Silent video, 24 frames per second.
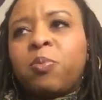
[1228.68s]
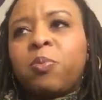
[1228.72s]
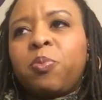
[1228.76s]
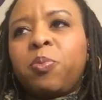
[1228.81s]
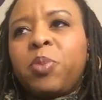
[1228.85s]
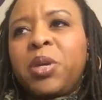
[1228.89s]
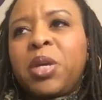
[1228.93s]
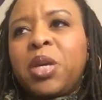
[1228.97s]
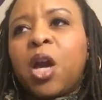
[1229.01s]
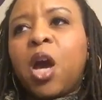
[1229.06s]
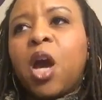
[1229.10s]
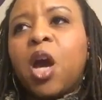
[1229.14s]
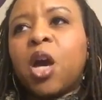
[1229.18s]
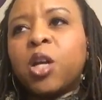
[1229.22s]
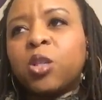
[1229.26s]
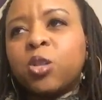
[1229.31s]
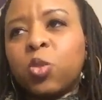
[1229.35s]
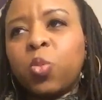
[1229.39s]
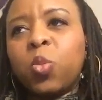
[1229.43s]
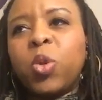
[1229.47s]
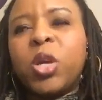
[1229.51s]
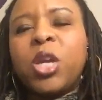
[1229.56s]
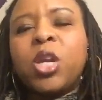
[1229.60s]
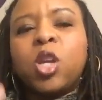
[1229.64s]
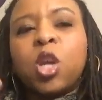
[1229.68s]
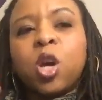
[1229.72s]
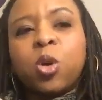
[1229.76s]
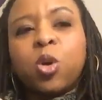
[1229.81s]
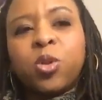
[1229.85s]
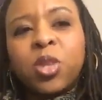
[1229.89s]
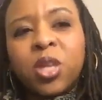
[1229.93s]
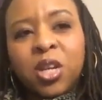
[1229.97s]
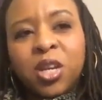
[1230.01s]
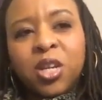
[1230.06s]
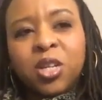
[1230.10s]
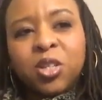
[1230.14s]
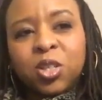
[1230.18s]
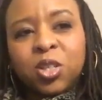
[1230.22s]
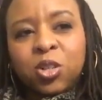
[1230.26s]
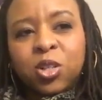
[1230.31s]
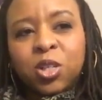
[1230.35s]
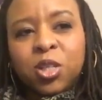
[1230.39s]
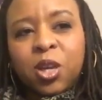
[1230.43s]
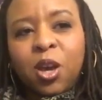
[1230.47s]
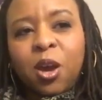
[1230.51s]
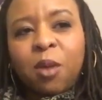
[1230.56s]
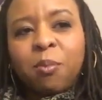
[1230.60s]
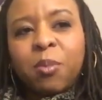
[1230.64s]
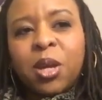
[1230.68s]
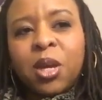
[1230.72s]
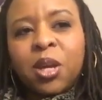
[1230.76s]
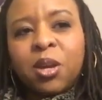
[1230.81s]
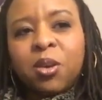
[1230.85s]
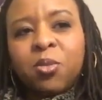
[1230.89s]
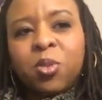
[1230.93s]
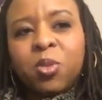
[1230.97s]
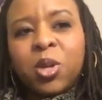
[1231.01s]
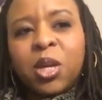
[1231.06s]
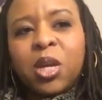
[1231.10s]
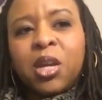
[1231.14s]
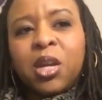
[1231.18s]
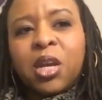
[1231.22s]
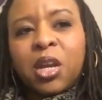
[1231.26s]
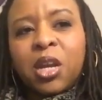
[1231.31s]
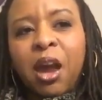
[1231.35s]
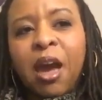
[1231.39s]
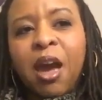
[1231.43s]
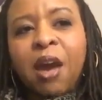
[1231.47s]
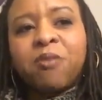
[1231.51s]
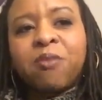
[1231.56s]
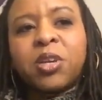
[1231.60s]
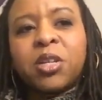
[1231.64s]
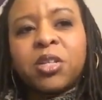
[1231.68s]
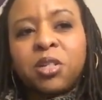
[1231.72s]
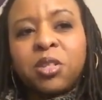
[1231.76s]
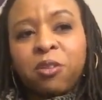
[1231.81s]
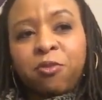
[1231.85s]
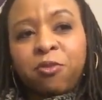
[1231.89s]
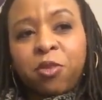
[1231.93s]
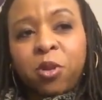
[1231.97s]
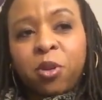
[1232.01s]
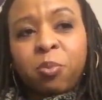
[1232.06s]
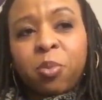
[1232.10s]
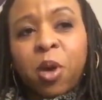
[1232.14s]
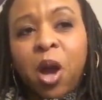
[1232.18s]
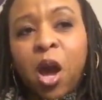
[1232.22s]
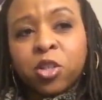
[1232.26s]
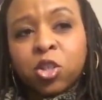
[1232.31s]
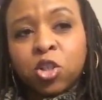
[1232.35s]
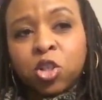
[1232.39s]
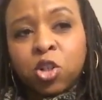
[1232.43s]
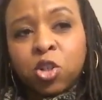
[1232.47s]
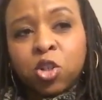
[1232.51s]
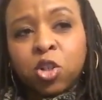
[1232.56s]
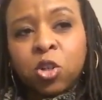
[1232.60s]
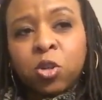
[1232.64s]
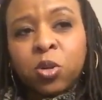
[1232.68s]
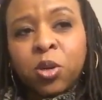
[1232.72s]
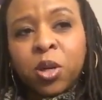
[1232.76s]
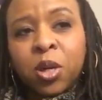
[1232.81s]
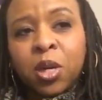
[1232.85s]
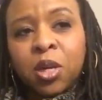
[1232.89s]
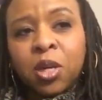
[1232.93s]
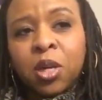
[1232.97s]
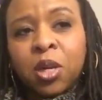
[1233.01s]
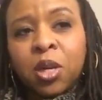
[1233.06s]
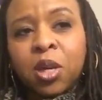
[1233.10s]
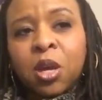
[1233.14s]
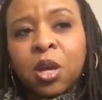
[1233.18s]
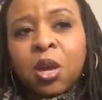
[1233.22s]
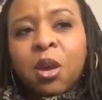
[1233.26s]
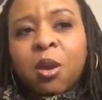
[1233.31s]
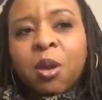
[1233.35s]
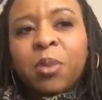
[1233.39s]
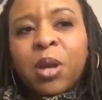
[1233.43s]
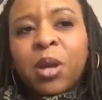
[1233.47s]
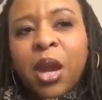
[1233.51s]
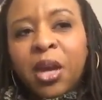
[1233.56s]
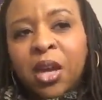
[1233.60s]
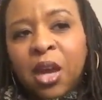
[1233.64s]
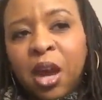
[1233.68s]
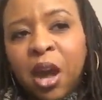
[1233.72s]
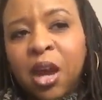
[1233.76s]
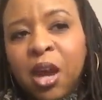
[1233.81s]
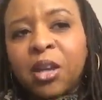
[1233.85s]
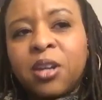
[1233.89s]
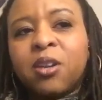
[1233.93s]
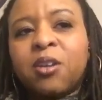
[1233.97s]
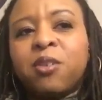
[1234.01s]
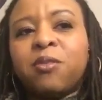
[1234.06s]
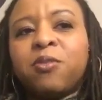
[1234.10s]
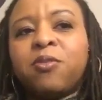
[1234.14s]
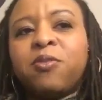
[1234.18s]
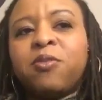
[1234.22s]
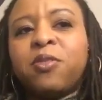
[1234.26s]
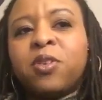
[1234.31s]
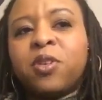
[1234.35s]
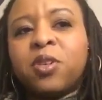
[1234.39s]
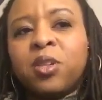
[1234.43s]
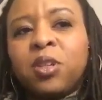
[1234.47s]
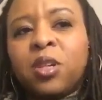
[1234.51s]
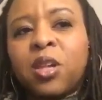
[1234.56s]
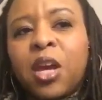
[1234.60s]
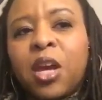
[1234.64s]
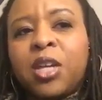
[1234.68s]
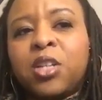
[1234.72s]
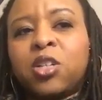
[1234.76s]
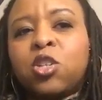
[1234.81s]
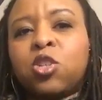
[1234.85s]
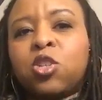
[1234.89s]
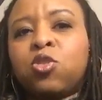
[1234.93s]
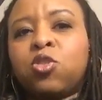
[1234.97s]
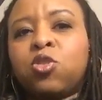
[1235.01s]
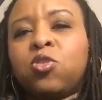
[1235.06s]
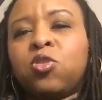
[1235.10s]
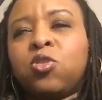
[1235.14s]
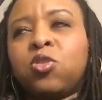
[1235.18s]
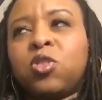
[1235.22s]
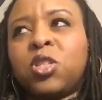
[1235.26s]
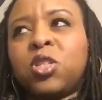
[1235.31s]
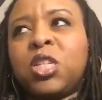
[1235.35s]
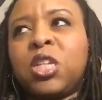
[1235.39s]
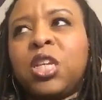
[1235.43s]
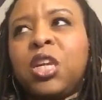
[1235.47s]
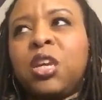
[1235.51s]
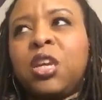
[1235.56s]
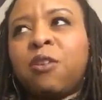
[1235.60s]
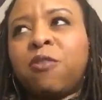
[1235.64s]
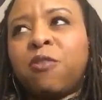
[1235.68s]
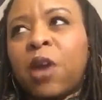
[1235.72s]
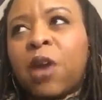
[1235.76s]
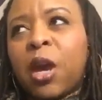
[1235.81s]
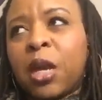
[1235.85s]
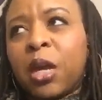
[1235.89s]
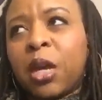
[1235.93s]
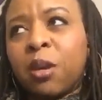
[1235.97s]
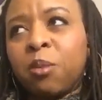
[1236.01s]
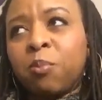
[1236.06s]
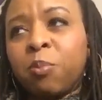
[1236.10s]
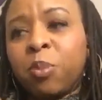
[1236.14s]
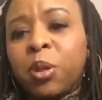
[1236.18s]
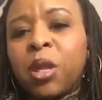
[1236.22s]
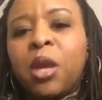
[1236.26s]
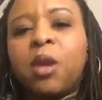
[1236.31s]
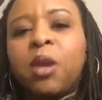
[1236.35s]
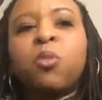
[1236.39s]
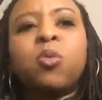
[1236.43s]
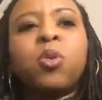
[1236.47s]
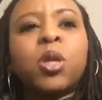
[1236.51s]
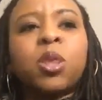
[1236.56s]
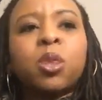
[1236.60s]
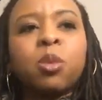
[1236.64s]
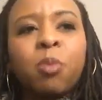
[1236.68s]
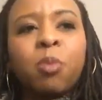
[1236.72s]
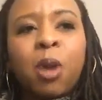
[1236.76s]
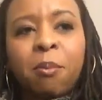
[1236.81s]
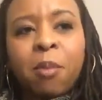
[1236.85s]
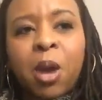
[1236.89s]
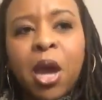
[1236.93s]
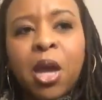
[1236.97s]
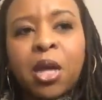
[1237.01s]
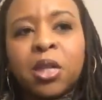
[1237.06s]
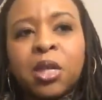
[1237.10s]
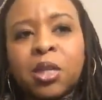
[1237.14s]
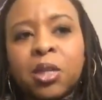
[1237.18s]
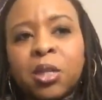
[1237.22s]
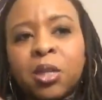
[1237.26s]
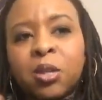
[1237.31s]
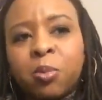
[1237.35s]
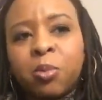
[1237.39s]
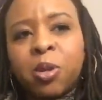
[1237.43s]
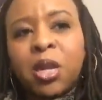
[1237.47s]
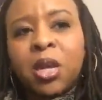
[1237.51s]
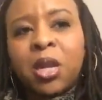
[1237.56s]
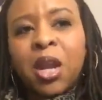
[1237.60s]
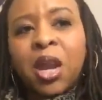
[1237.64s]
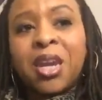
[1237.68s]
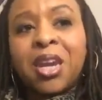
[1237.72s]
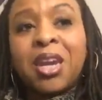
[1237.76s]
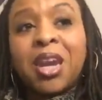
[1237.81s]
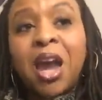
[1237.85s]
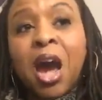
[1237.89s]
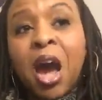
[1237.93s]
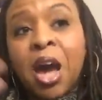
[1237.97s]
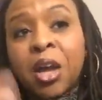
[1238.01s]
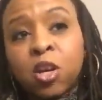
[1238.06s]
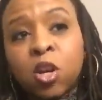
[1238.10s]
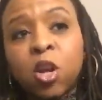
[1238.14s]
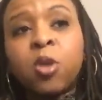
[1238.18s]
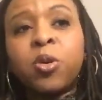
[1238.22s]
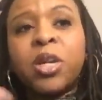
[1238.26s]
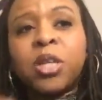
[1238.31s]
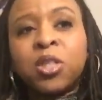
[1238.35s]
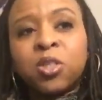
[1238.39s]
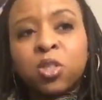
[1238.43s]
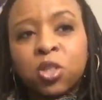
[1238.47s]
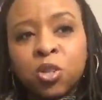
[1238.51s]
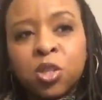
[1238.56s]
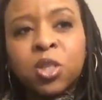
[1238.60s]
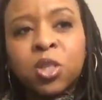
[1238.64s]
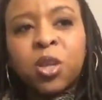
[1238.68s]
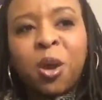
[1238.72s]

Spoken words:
because we know that Easter is coming, we can have a different posture to it. But I kind of like to see if I can play with my mind a little bit and not know Easter is